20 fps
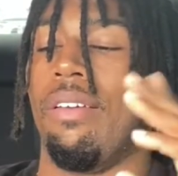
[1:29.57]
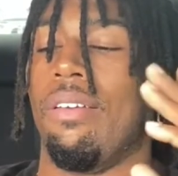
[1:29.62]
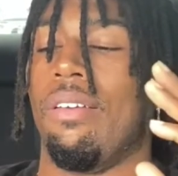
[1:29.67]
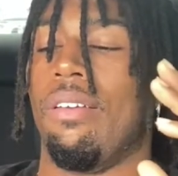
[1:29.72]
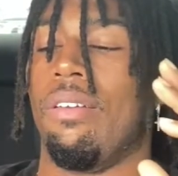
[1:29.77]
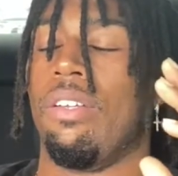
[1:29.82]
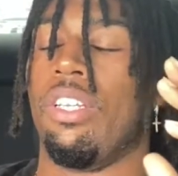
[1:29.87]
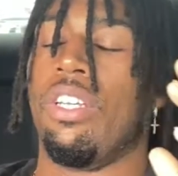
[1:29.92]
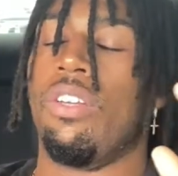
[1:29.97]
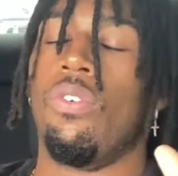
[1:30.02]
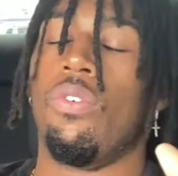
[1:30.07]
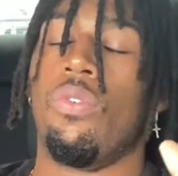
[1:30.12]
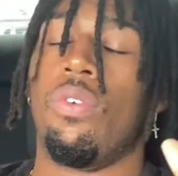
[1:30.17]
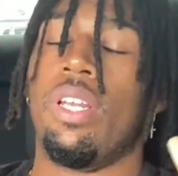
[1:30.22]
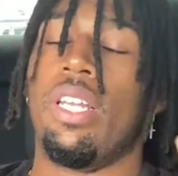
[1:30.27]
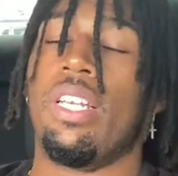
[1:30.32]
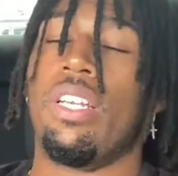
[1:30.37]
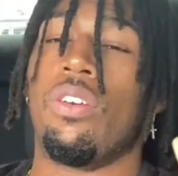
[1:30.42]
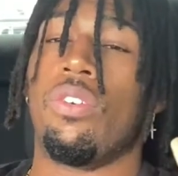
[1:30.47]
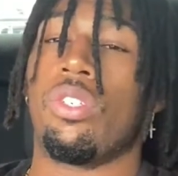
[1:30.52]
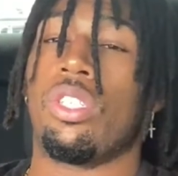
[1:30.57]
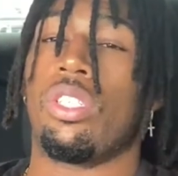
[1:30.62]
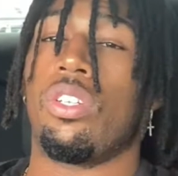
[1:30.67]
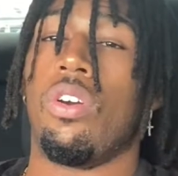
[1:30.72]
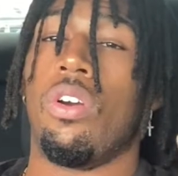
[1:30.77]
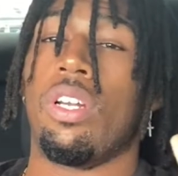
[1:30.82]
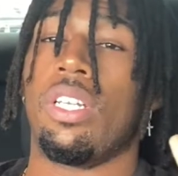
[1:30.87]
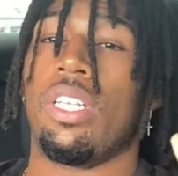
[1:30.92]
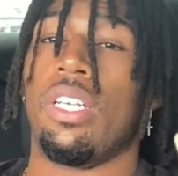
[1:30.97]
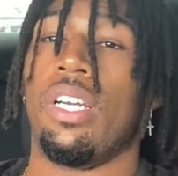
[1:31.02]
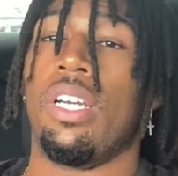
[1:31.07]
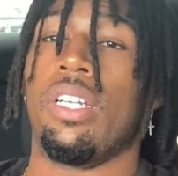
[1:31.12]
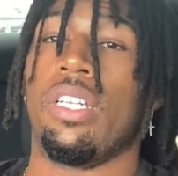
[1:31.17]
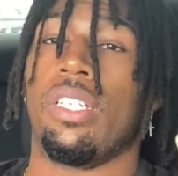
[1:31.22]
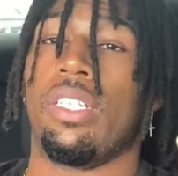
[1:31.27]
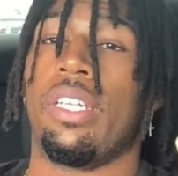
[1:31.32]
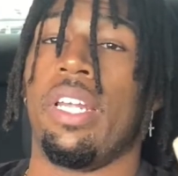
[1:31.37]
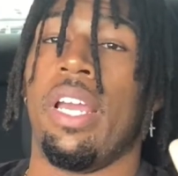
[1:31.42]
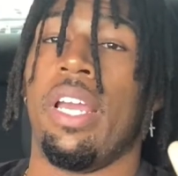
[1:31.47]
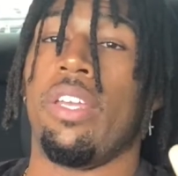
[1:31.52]
you really gonna start to
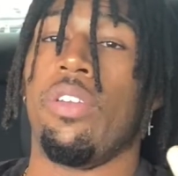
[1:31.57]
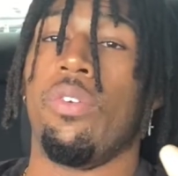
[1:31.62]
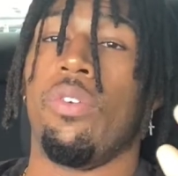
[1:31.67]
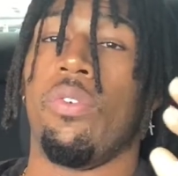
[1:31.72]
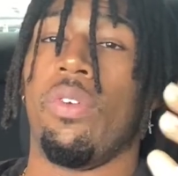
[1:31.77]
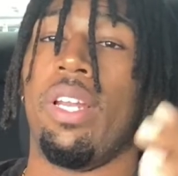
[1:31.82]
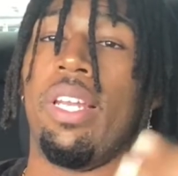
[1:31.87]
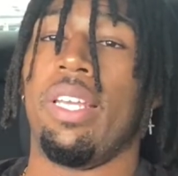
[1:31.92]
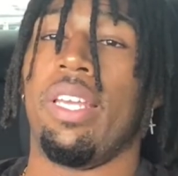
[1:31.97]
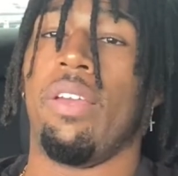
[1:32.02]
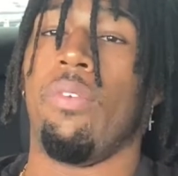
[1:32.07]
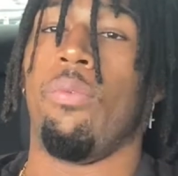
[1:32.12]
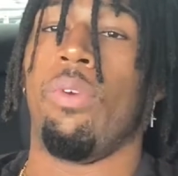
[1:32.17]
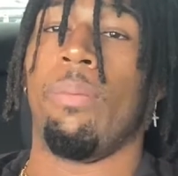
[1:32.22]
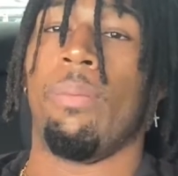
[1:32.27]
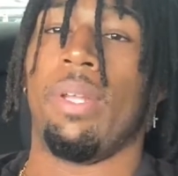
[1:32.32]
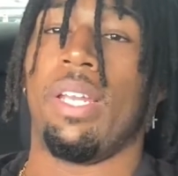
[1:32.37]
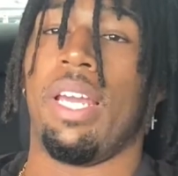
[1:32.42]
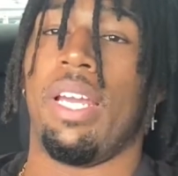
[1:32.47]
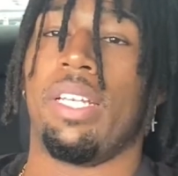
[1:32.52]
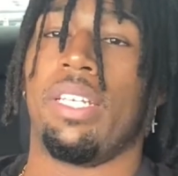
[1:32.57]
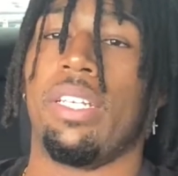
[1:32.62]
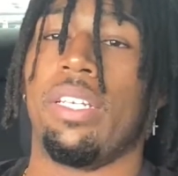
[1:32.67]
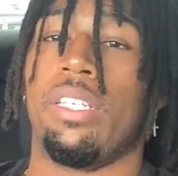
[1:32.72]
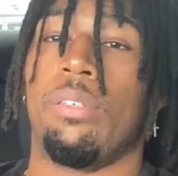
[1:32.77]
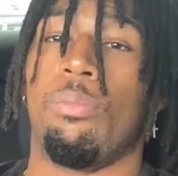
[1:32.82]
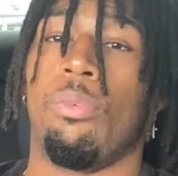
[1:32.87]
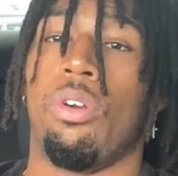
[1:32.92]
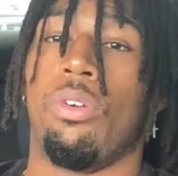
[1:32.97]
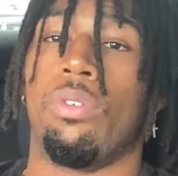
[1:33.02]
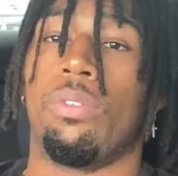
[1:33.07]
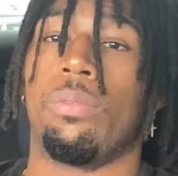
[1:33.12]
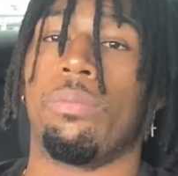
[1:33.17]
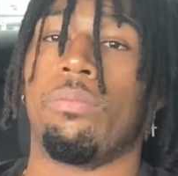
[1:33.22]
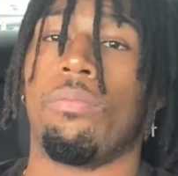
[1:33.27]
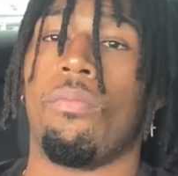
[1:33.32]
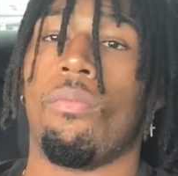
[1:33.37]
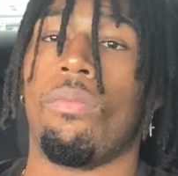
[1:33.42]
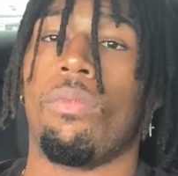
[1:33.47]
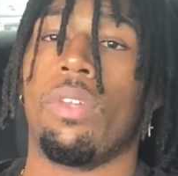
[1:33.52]
understand. You really get women like this, bro.
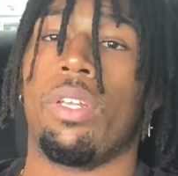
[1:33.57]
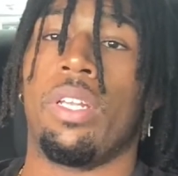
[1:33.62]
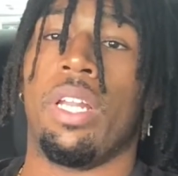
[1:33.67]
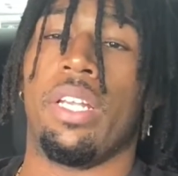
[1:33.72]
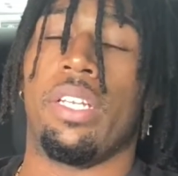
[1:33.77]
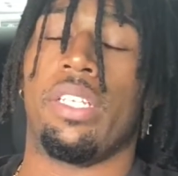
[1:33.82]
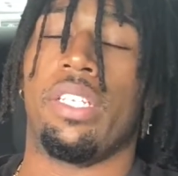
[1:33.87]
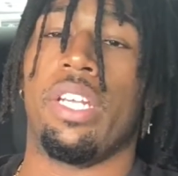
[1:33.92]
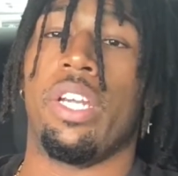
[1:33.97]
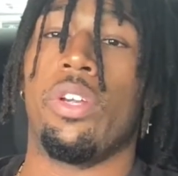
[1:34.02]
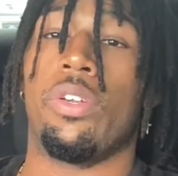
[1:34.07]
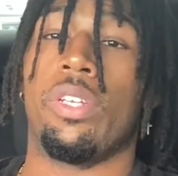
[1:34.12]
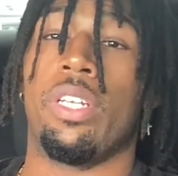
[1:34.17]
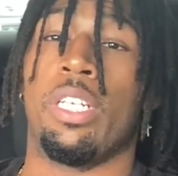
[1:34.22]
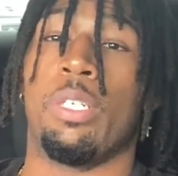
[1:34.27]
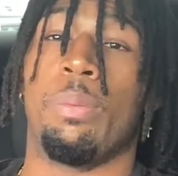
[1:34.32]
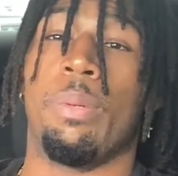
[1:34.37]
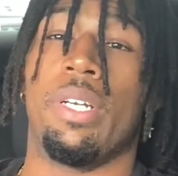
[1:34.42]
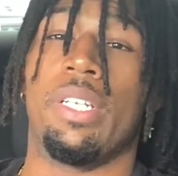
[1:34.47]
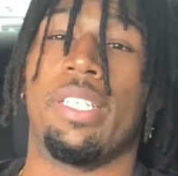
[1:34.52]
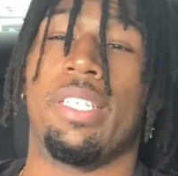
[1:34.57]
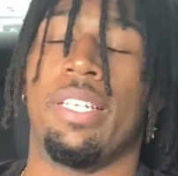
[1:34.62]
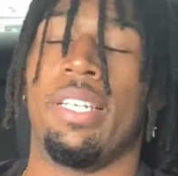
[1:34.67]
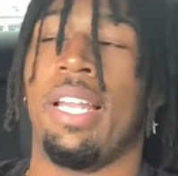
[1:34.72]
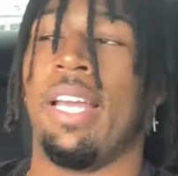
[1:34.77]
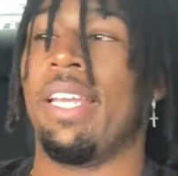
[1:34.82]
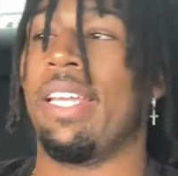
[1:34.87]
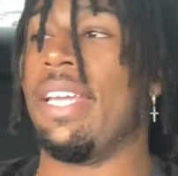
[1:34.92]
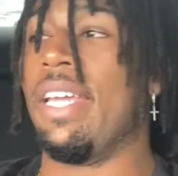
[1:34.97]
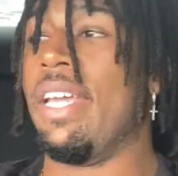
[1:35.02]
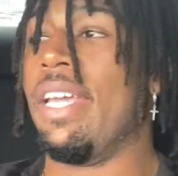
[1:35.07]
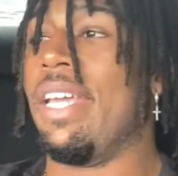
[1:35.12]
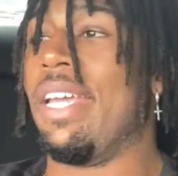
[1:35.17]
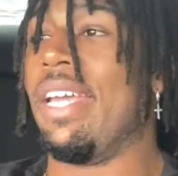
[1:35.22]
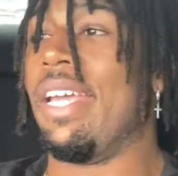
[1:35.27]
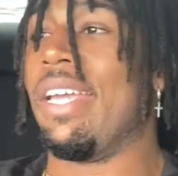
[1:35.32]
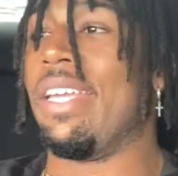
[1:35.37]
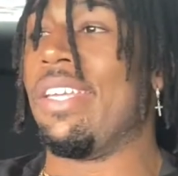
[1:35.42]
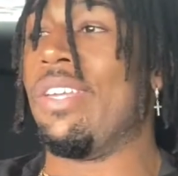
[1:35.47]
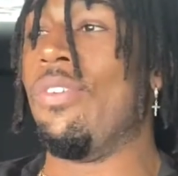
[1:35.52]
Like seriously, especially like
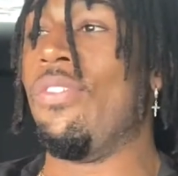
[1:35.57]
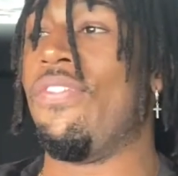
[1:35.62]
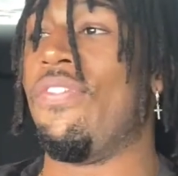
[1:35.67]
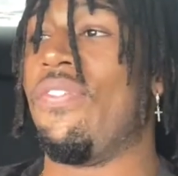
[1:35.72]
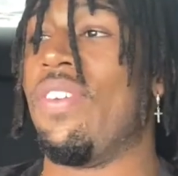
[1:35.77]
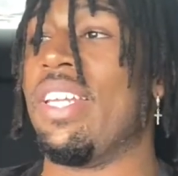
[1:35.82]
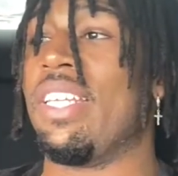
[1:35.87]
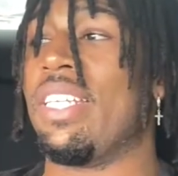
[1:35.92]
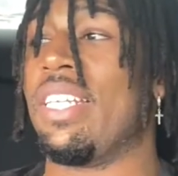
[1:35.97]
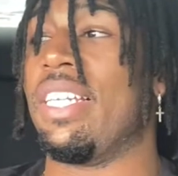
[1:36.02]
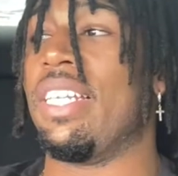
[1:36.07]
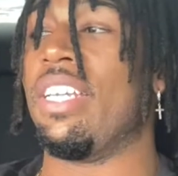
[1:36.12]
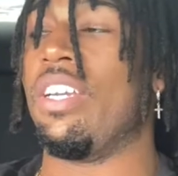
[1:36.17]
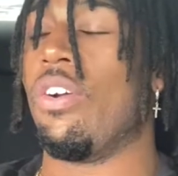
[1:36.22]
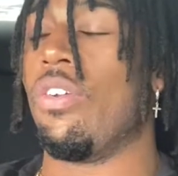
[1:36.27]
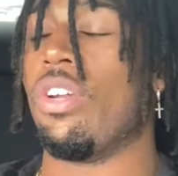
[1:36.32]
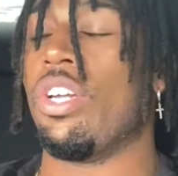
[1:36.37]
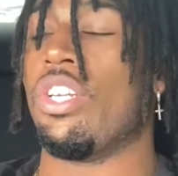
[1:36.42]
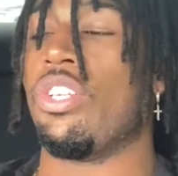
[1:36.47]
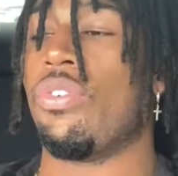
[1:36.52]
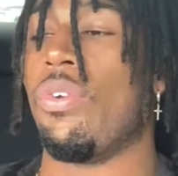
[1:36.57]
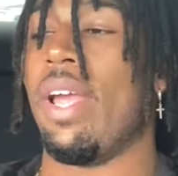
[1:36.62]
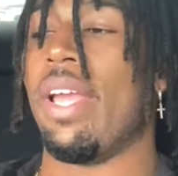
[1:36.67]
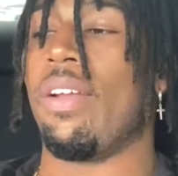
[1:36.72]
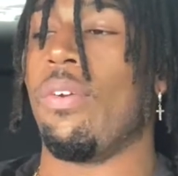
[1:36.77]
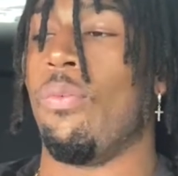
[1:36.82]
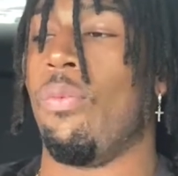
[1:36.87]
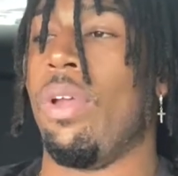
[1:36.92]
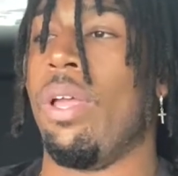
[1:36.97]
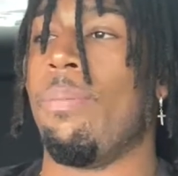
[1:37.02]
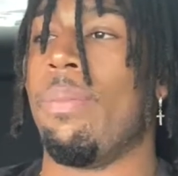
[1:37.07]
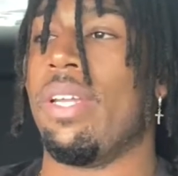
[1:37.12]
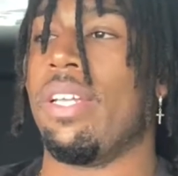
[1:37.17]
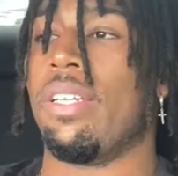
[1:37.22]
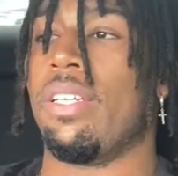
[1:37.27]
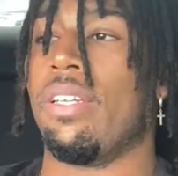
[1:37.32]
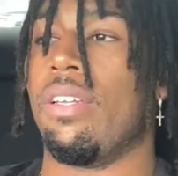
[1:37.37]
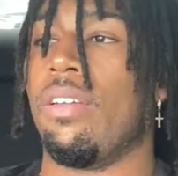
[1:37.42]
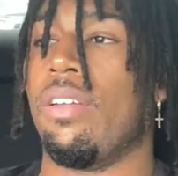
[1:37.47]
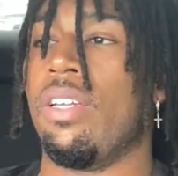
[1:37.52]
you physically gonna attract
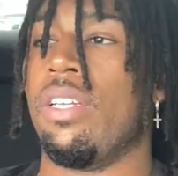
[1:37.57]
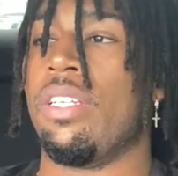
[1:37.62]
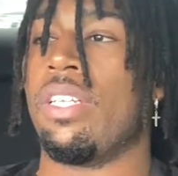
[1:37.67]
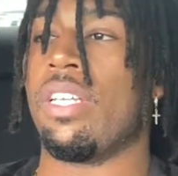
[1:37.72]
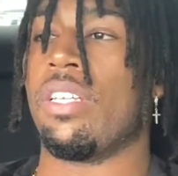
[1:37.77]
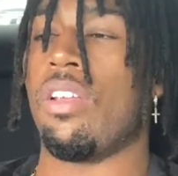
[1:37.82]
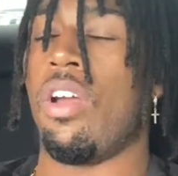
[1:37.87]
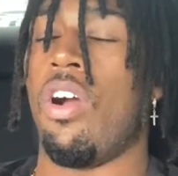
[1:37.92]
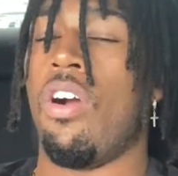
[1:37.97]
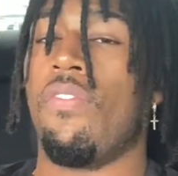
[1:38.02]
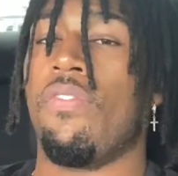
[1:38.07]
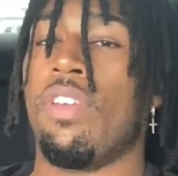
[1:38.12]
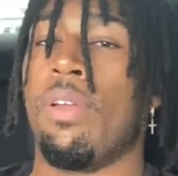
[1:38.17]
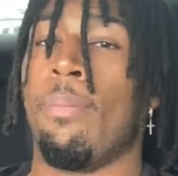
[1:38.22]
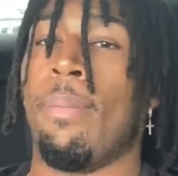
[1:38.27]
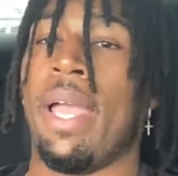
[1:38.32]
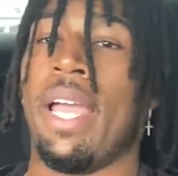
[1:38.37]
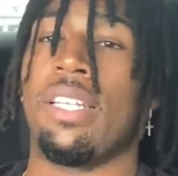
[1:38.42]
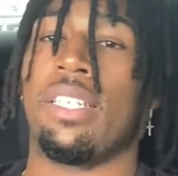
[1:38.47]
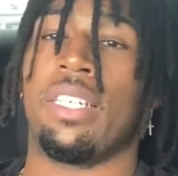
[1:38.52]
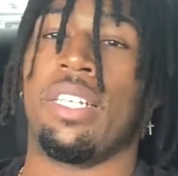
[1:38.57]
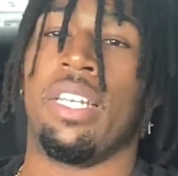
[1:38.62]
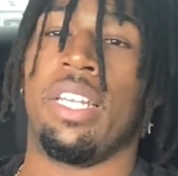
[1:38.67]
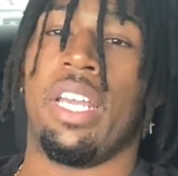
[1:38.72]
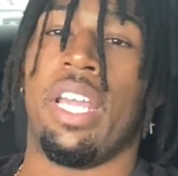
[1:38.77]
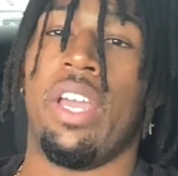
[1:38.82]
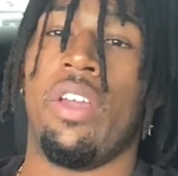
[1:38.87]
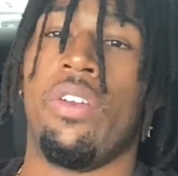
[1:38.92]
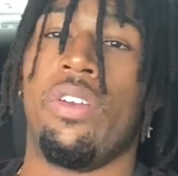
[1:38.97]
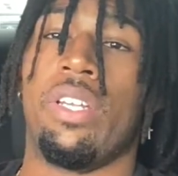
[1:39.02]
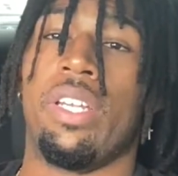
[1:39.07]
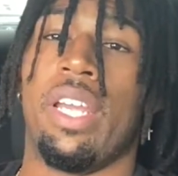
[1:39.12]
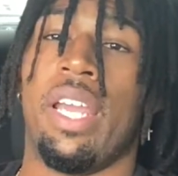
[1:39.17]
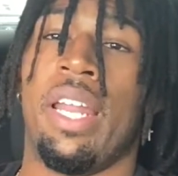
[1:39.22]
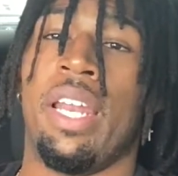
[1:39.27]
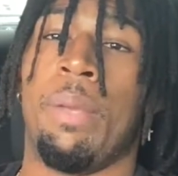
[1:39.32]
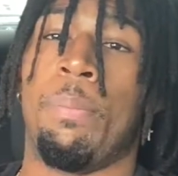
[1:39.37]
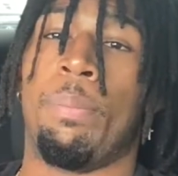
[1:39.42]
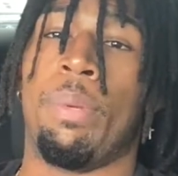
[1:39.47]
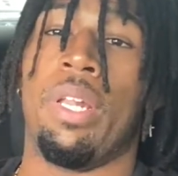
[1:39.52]
women just off your masculine energy,
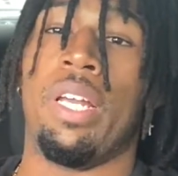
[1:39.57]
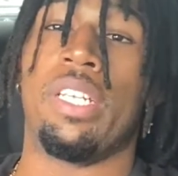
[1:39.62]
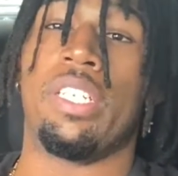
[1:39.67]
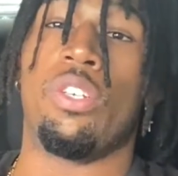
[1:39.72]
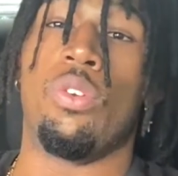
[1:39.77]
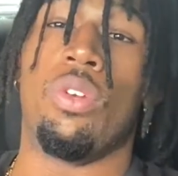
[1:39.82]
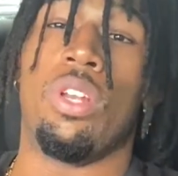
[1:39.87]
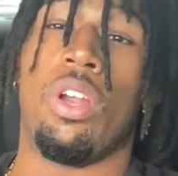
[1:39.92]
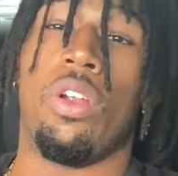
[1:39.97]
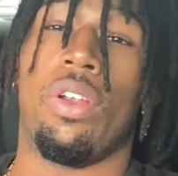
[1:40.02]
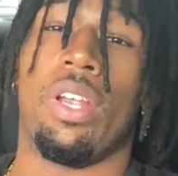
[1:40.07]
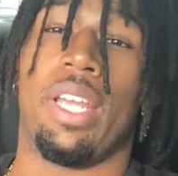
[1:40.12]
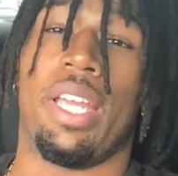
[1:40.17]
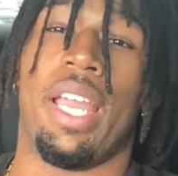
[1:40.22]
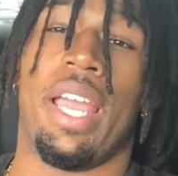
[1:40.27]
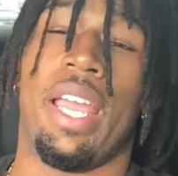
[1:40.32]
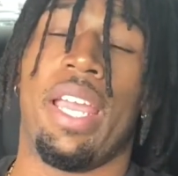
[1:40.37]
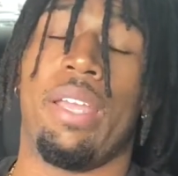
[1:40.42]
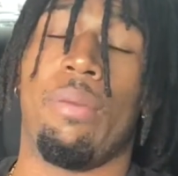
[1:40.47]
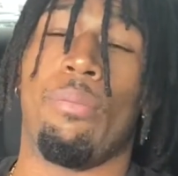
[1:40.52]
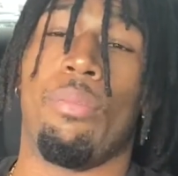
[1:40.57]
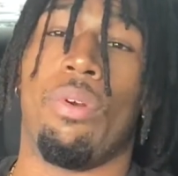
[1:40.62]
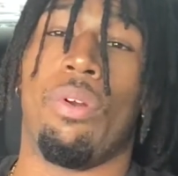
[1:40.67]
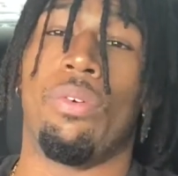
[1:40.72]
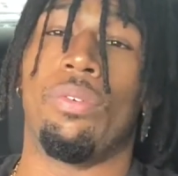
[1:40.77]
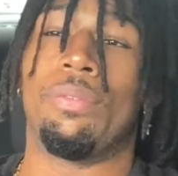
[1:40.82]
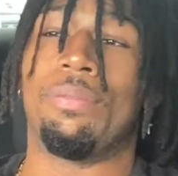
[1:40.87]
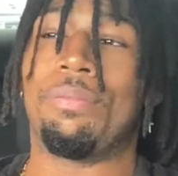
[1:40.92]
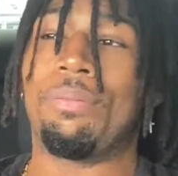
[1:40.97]
and then plus you learn game, bro.